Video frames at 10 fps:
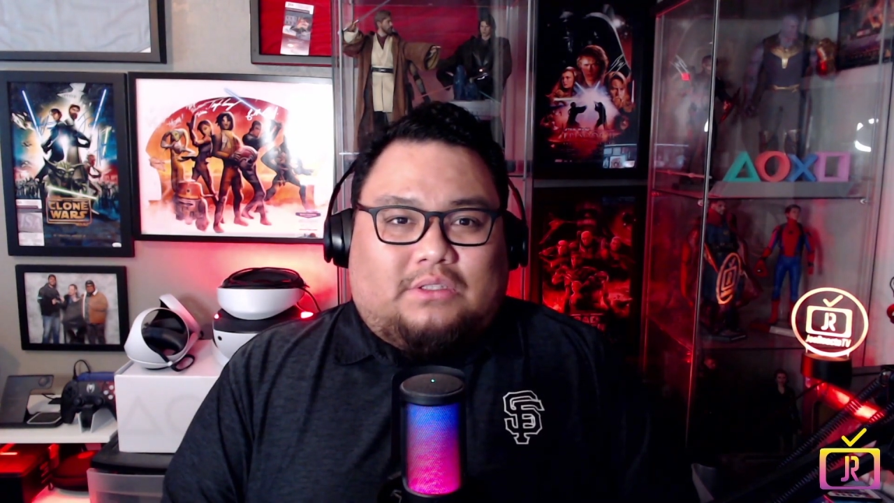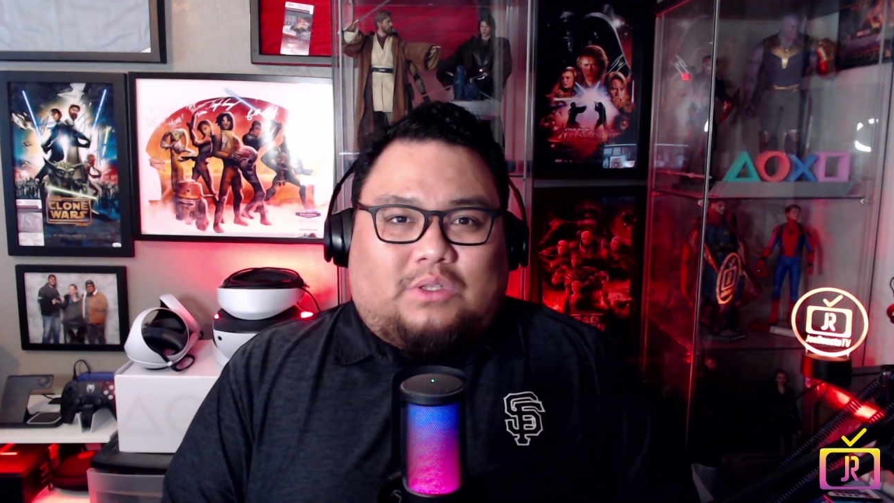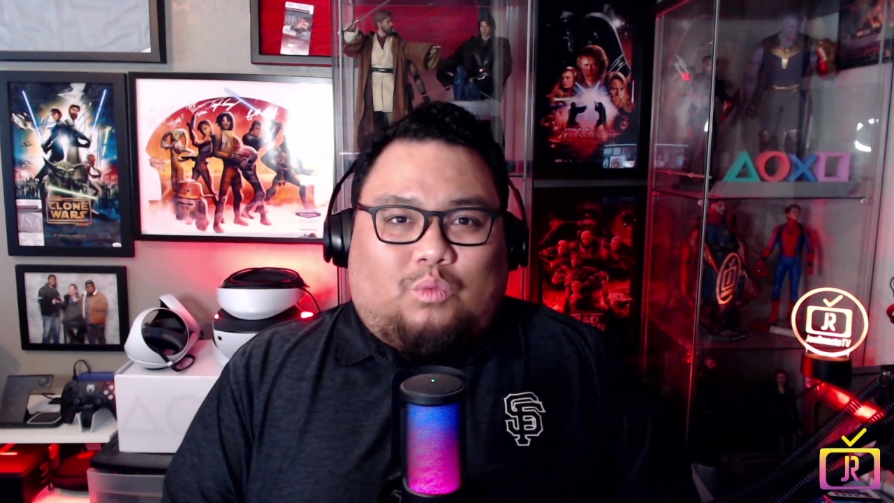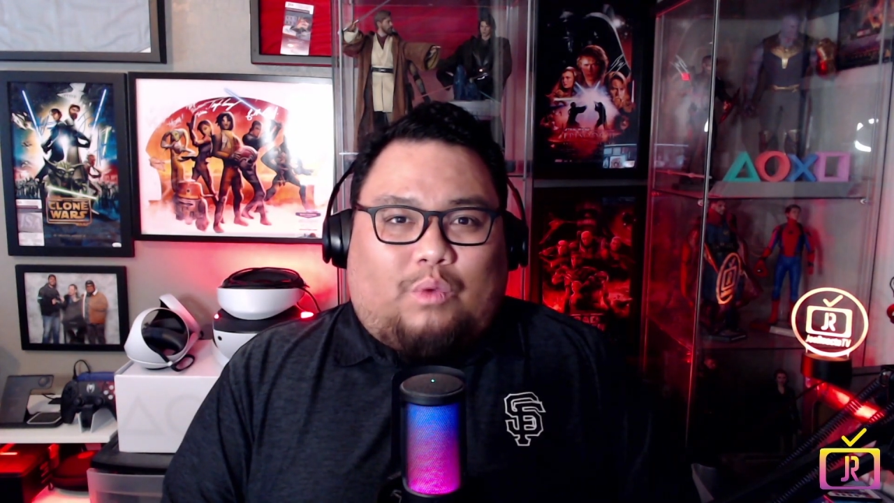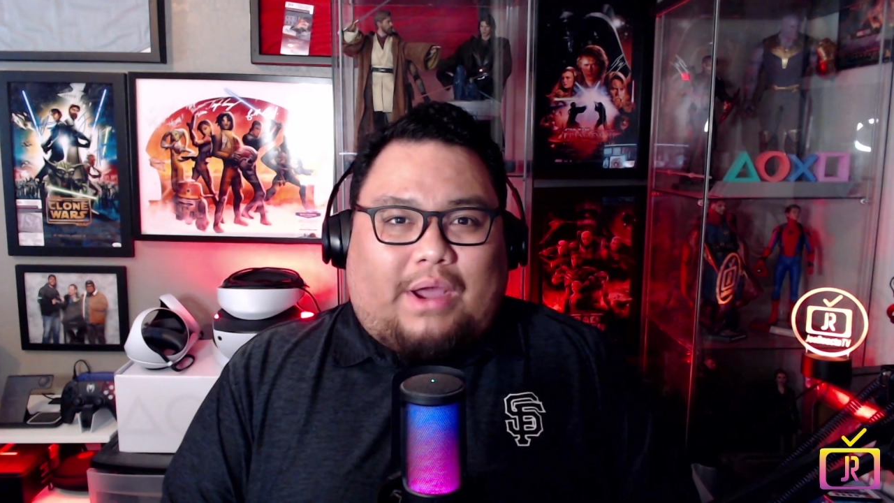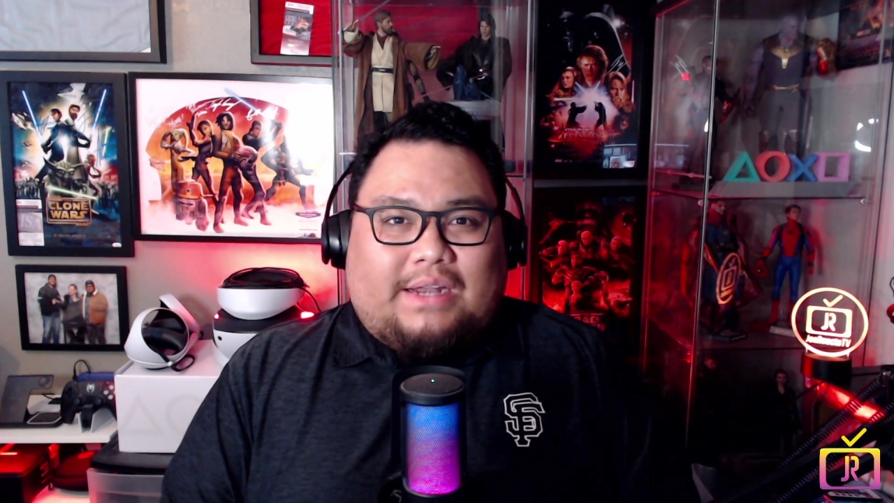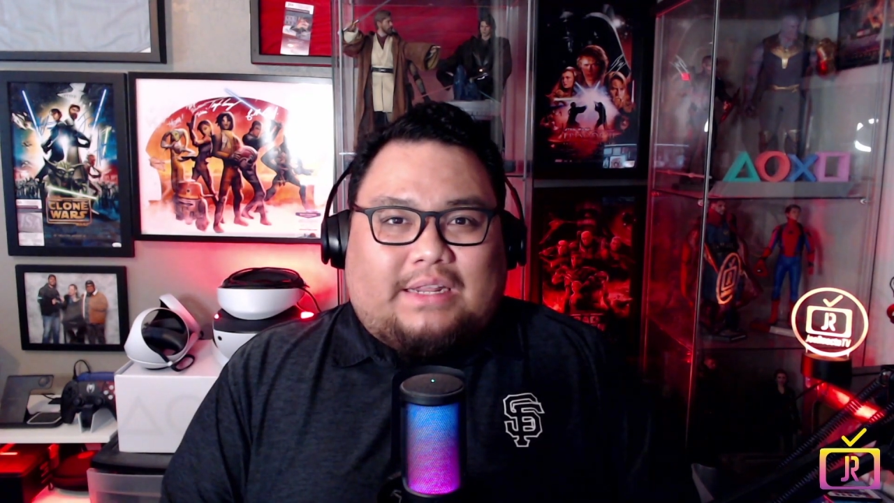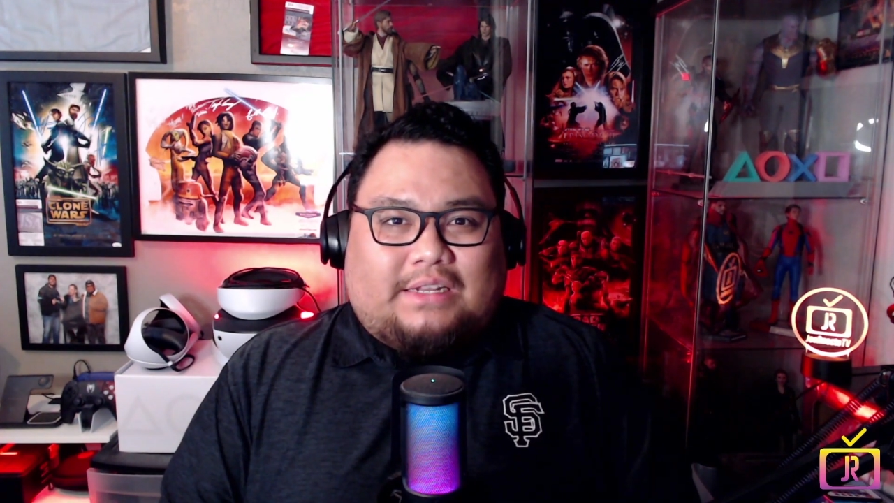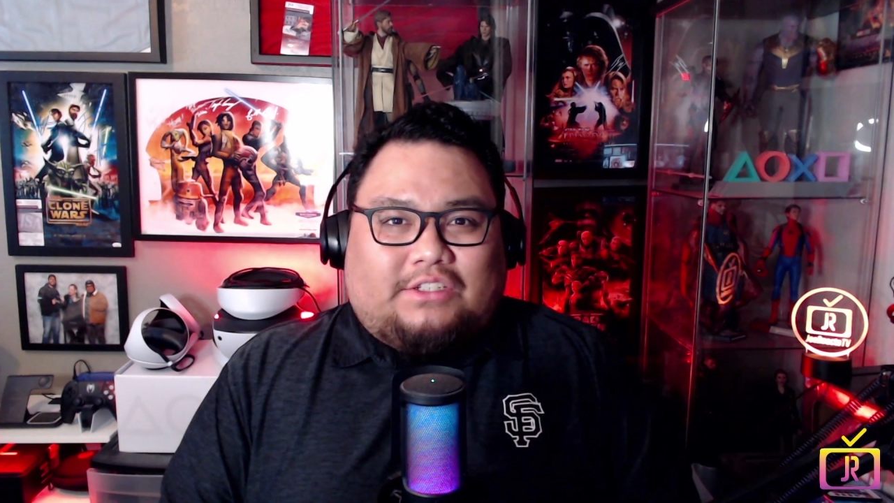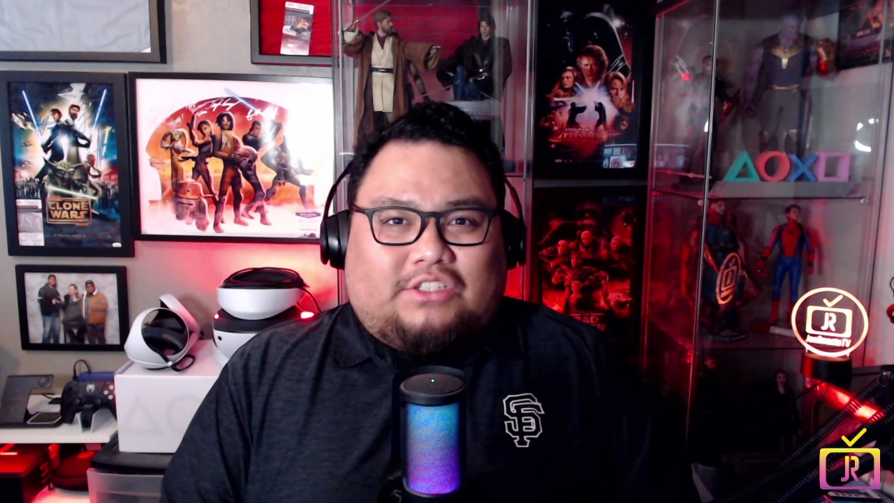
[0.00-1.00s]
But why
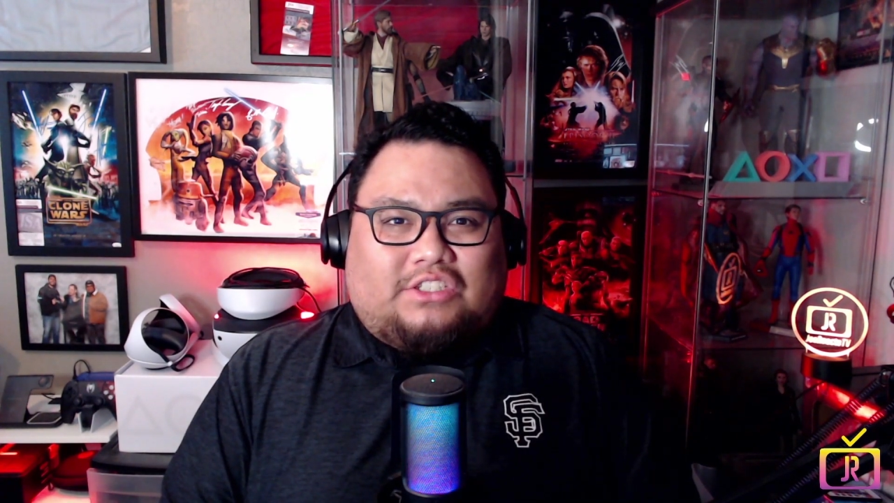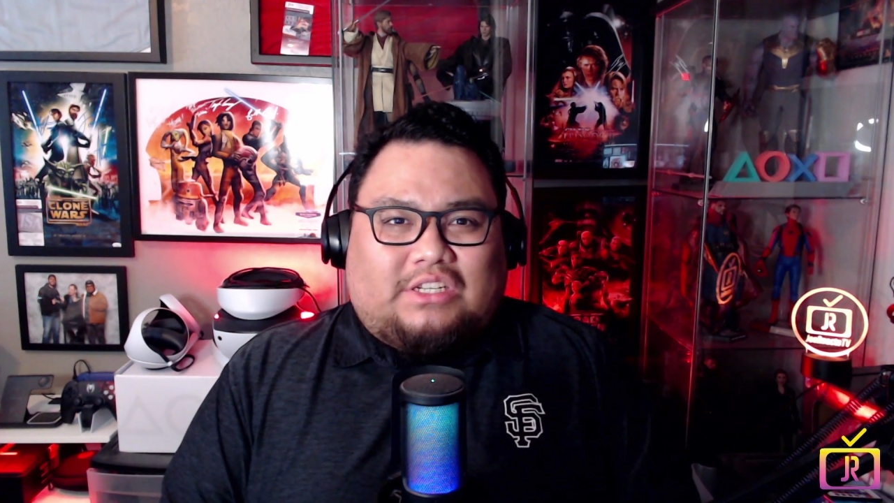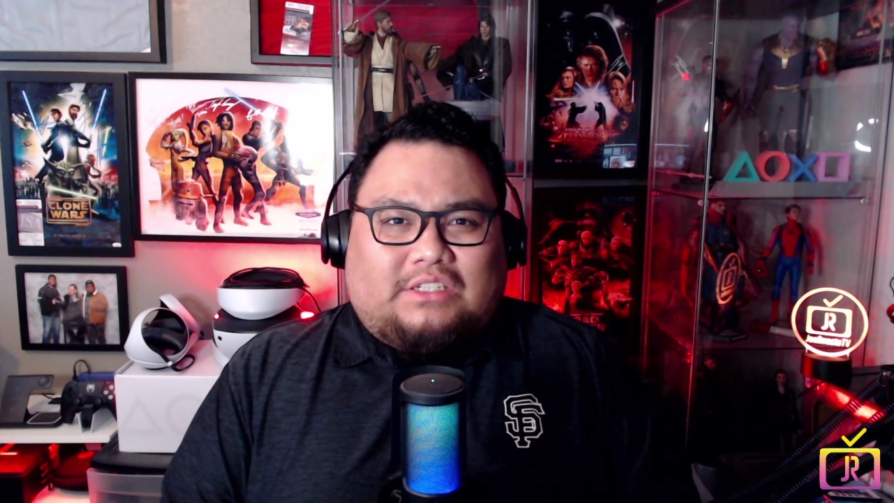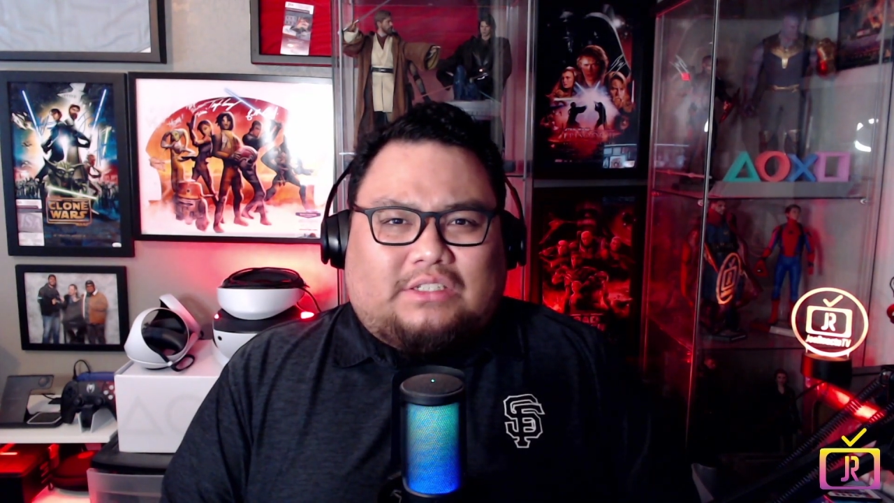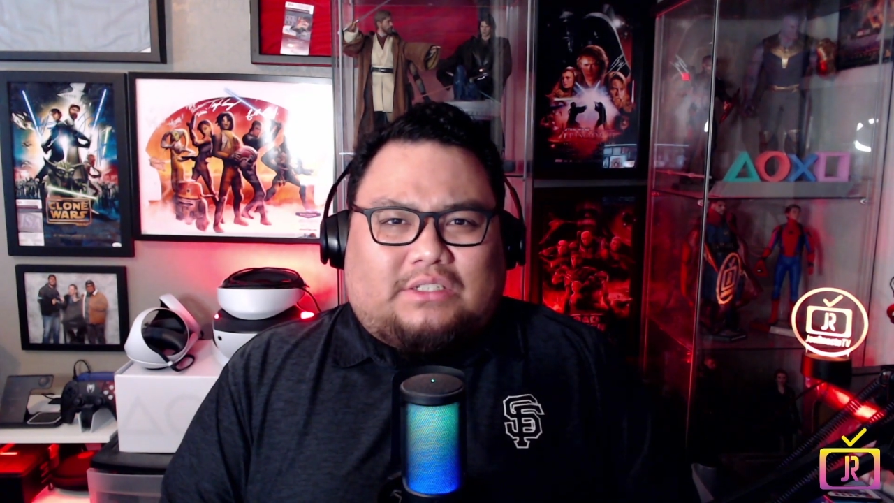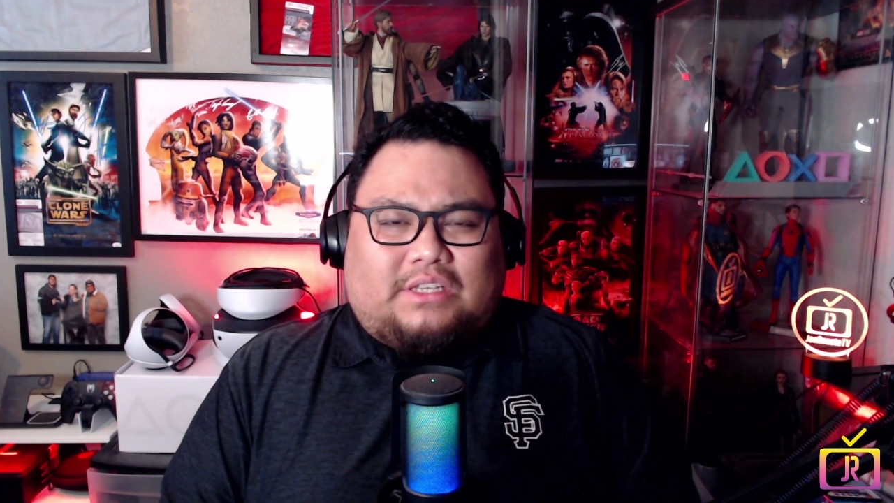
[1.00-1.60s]
didn't she just